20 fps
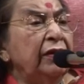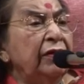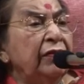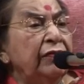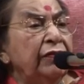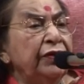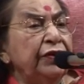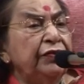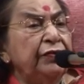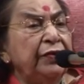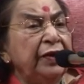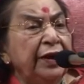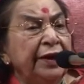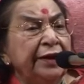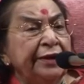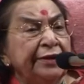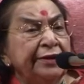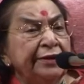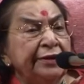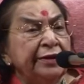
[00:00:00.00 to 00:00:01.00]
which will
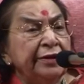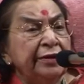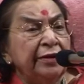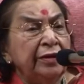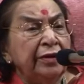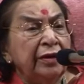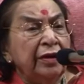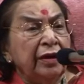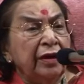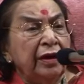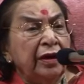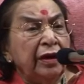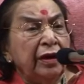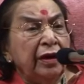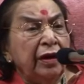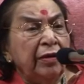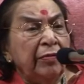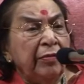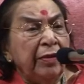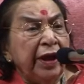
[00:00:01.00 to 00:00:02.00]

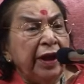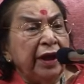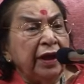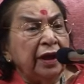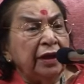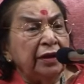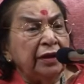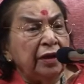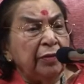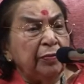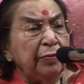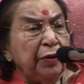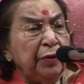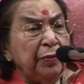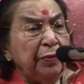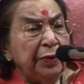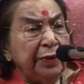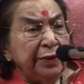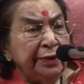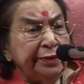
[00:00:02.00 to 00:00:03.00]
make other
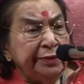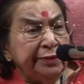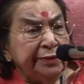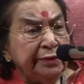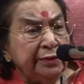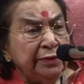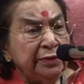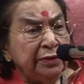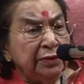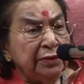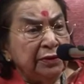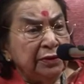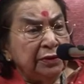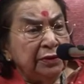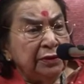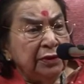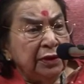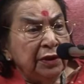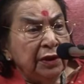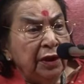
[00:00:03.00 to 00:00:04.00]
people
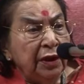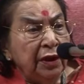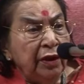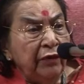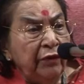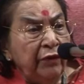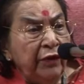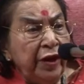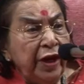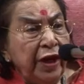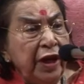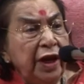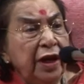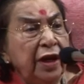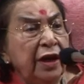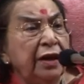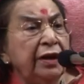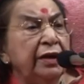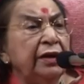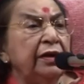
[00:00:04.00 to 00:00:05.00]

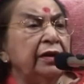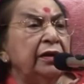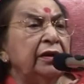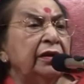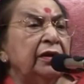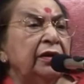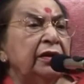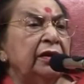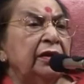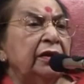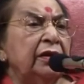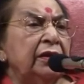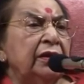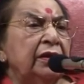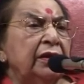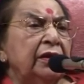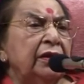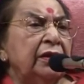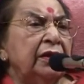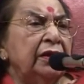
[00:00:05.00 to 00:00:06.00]
feel
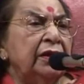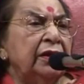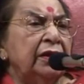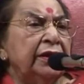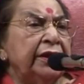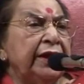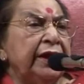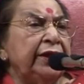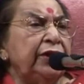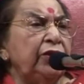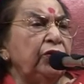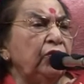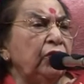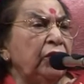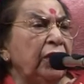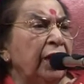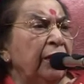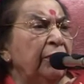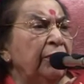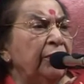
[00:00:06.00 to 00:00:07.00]
that you
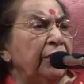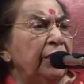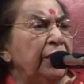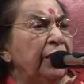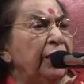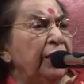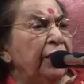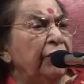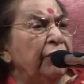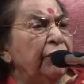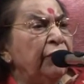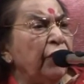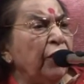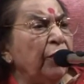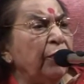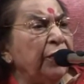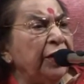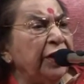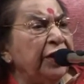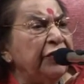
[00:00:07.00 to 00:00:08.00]
come
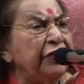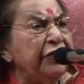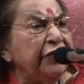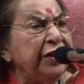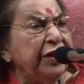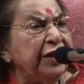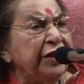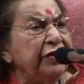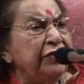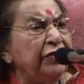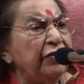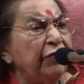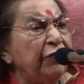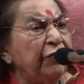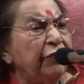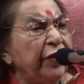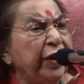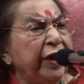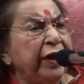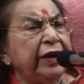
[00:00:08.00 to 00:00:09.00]
from countries of
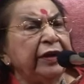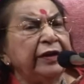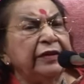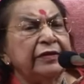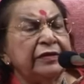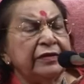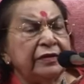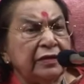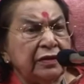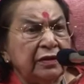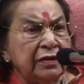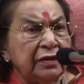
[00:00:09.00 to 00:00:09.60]
fragrance.